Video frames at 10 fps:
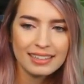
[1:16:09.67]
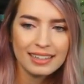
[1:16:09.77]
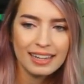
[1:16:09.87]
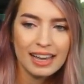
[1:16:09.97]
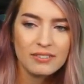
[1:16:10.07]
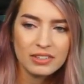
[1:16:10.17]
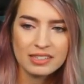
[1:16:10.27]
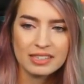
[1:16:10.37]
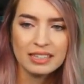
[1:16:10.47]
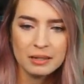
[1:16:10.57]
Have you
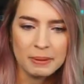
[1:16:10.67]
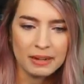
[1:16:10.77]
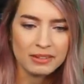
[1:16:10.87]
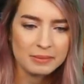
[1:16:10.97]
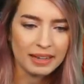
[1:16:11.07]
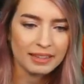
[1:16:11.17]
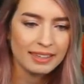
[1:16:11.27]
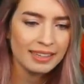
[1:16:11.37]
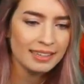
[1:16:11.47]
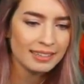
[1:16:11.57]
seen the pay respect
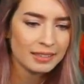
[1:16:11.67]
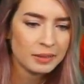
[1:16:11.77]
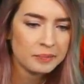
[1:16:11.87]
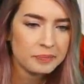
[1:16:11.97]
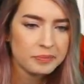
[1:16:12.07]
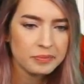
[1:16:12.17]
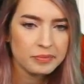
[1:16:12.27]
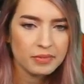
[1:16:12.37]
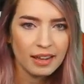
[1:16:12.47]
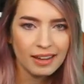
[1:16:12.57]
thing?
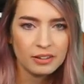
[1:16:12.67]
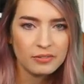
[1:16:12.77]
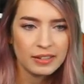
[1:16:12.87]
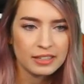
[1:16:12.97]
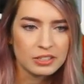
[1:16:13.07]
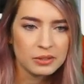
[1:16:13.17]
I don't know if I could do